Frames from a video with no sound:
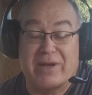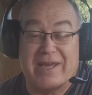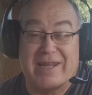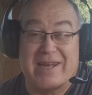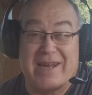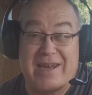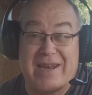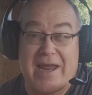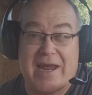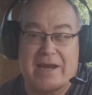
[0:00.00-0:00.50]
We
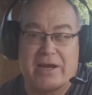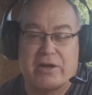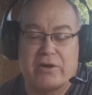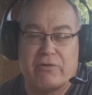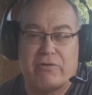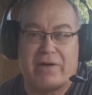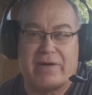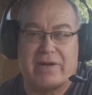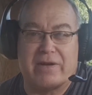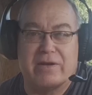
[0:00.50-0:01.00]
get a net
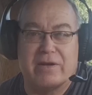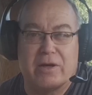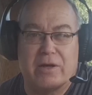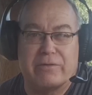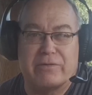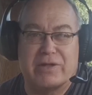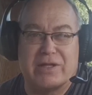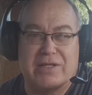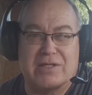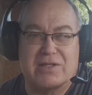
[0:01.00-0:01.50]
credit
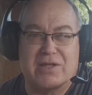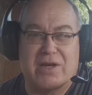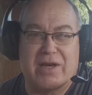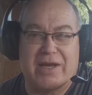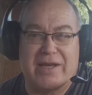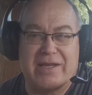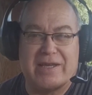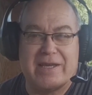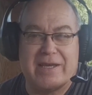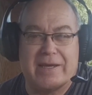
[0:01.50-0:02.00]
over the
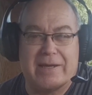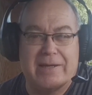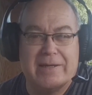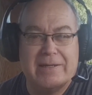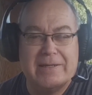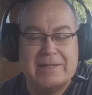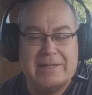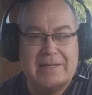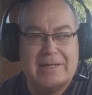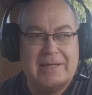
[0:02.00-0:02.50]
entire year.
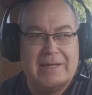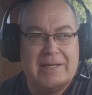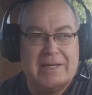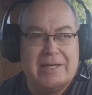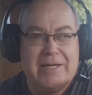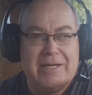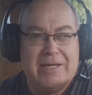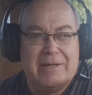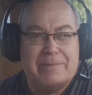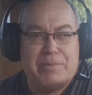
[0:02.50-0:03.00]

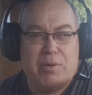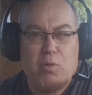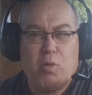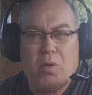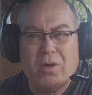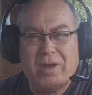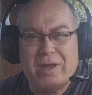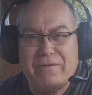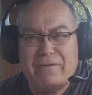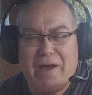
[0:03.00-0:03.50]
But
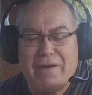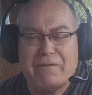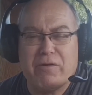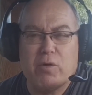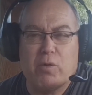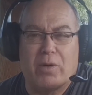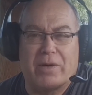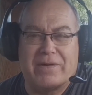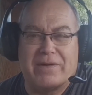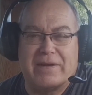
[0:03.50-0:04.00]
what if
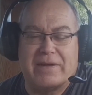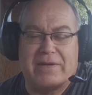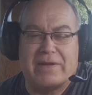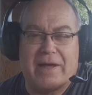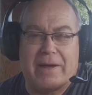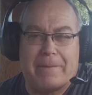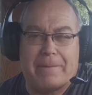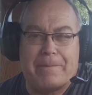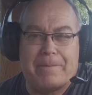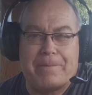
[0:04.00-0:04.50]
everyone did
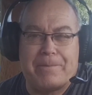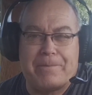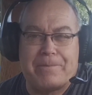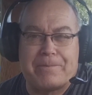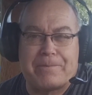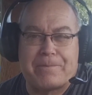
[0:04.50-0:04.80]
that?